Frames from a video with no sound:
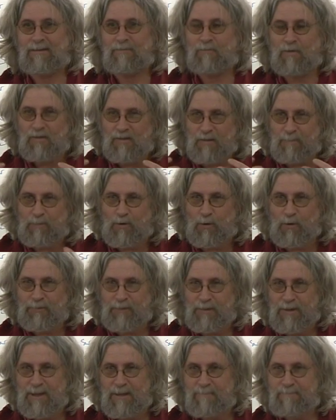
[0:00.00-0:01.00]
We
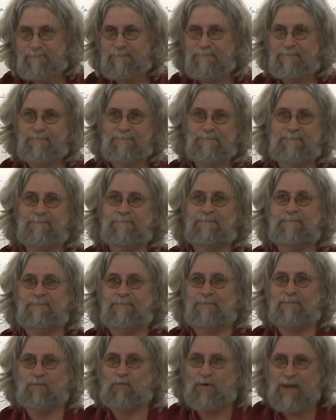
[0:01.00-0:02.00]
support them.
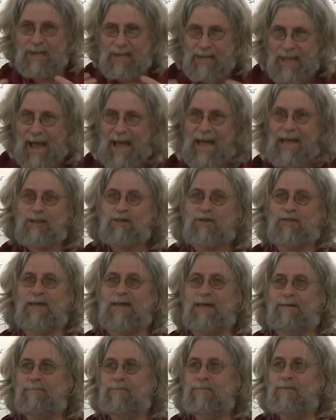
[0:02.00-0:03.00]
We engage
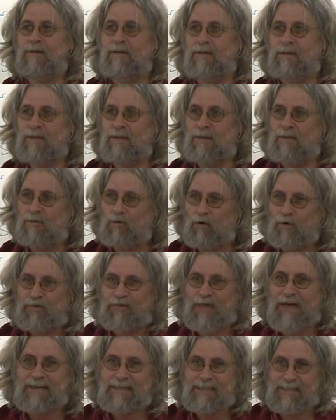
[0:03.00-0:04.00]
them
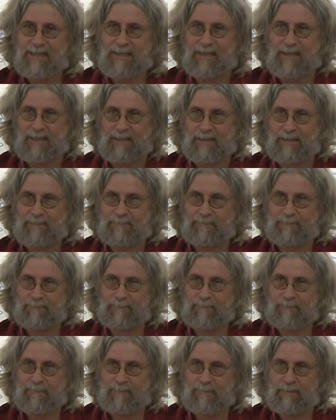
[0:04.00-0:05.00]
authentically
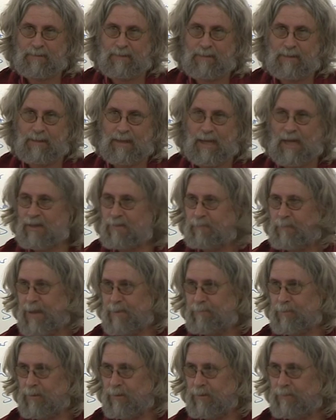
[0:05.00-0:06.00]
as
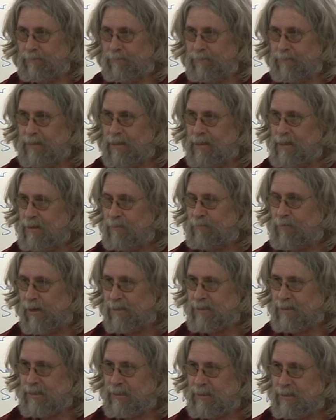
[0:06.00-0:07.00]
people in the
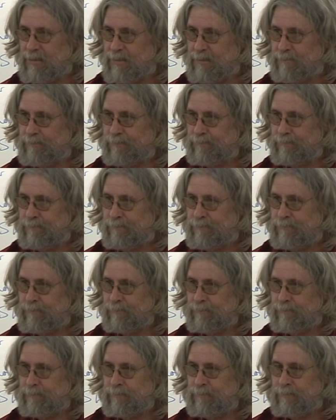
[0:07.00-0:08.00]
process,
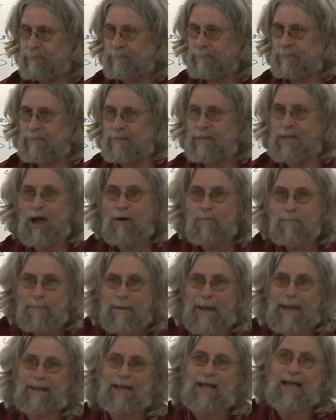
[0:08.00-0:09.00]
no
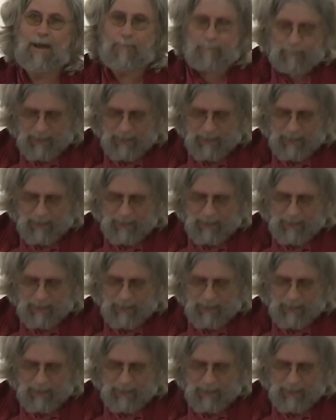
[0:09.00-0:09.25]
matter how